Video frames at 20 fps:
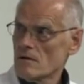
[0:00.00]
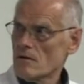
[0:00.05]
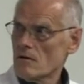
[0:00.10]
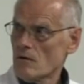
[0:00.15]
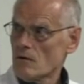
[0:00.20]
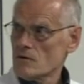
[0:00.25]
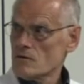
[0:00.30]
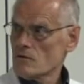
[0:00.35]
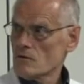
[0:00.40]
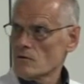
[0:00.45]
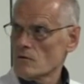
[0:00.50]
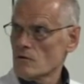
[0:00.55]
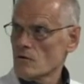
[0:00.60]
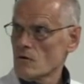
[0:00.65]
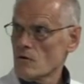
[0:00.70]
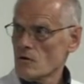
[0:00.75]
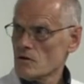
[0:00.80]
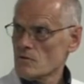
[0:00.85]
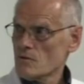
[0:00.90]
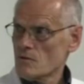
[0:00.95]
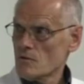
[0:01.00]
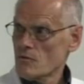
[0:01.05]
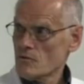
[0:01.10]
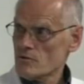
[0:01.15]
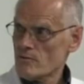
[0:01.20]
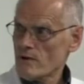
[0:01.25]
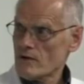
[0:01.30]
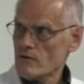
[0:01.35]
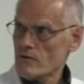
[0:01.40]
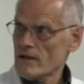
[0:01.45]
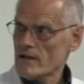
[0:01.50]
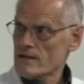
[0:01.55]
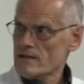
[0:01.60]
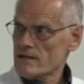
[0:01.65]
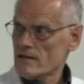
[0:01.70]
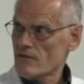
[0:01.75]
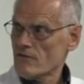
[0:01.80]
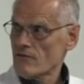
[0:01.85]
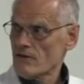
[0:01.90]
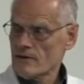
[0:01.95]
also cross supported by
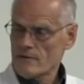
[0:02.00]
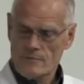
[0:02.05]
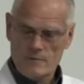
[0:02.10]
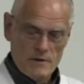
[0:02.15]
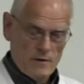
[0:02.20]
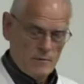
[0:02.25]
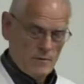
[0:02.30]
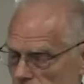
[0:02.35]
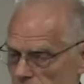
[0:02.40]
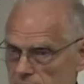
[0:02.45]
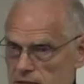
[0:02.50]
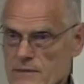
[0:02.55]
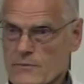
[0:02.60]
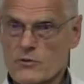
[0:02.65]
Rickettsia philipii, but that's the